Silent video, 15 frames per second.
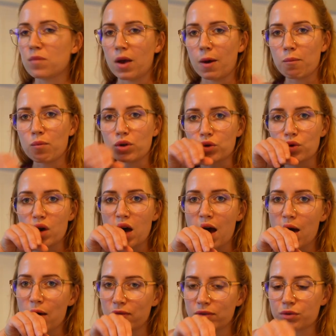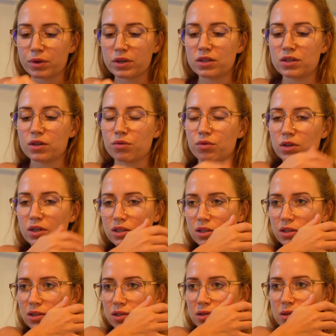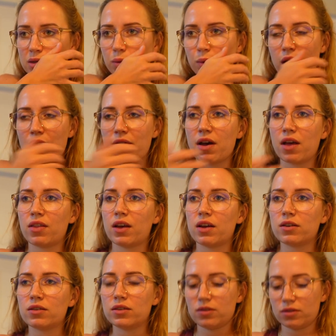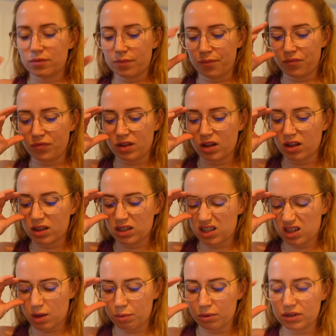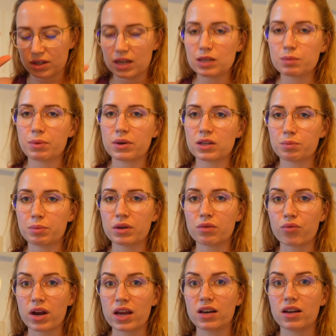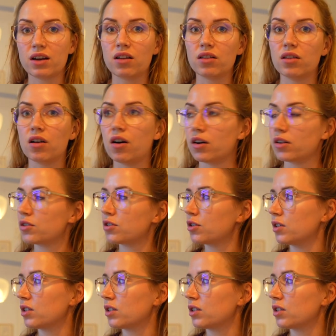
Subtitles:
Yeah, we do have 20 degrees. We have had that the last couple of days, but it's been raining a lot.